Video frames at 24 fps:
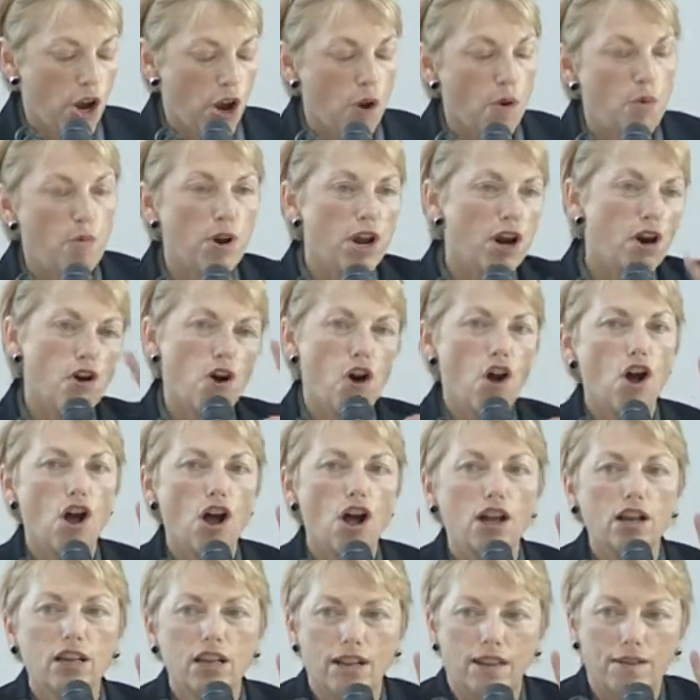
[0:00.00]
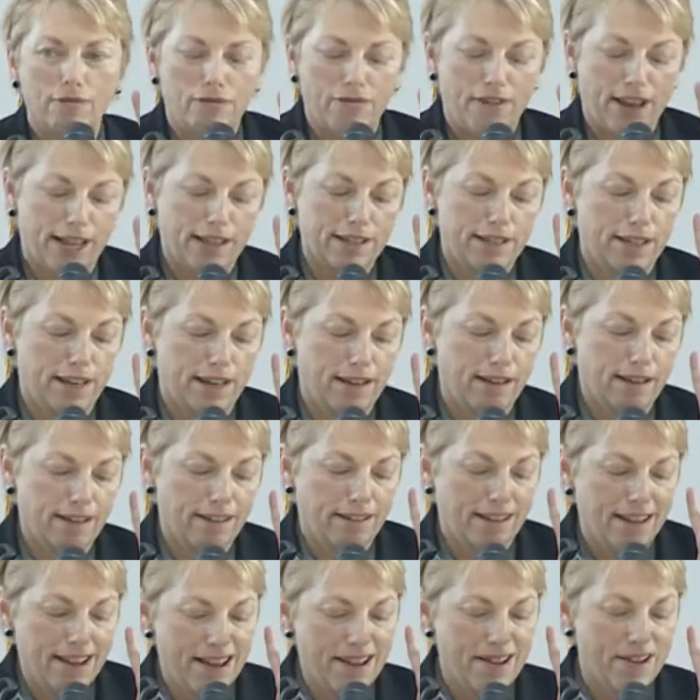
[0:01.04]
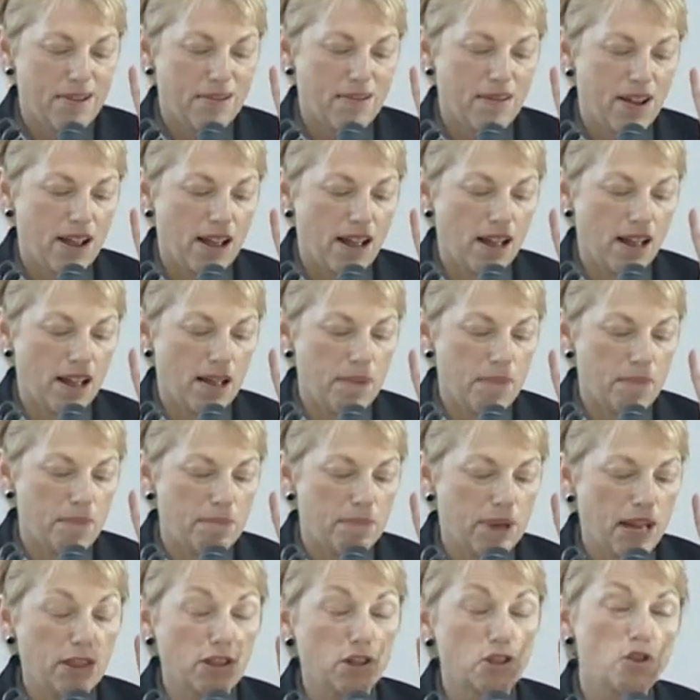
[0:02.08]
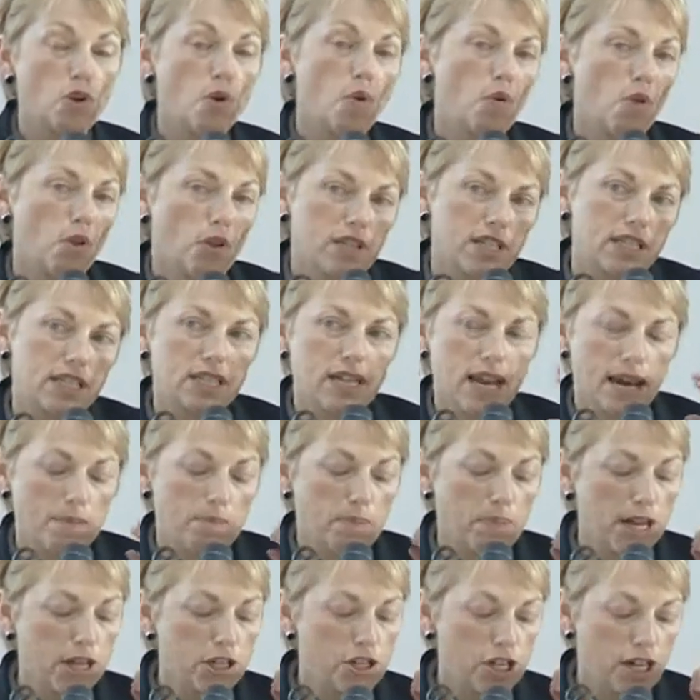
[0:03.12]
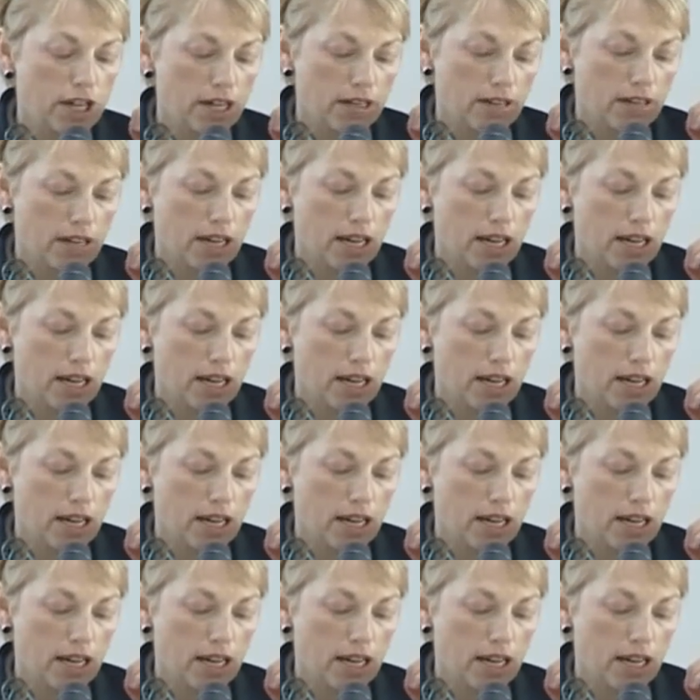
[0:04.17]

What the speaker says: We are all affected by the toll the state budget